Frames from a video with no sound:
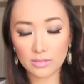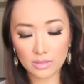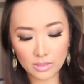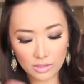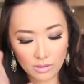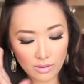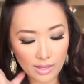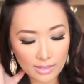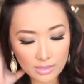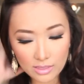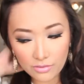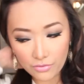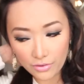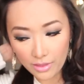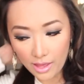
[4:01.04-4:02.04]
So that's
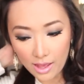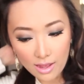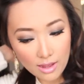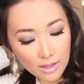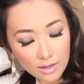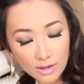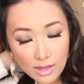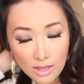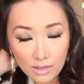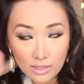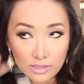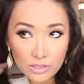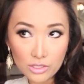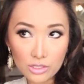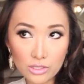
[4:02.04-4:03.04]
it for that. And now
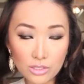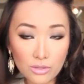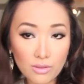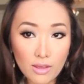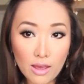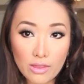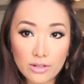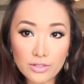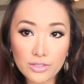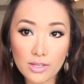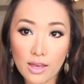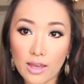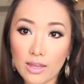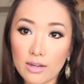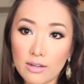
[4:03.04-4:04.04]
let's just do the other
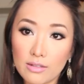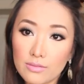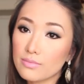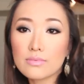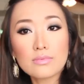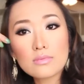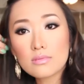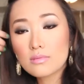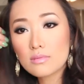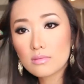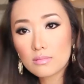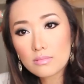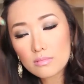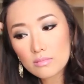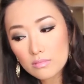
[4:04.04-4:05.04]
side.
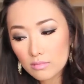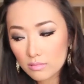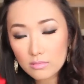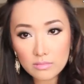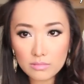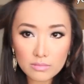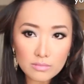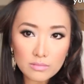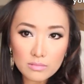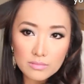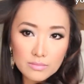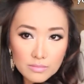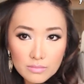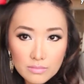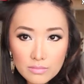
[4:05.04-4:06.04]
Another thing you may
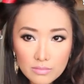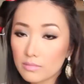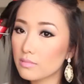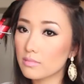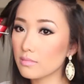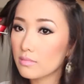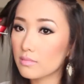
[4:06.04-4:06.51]
notice is that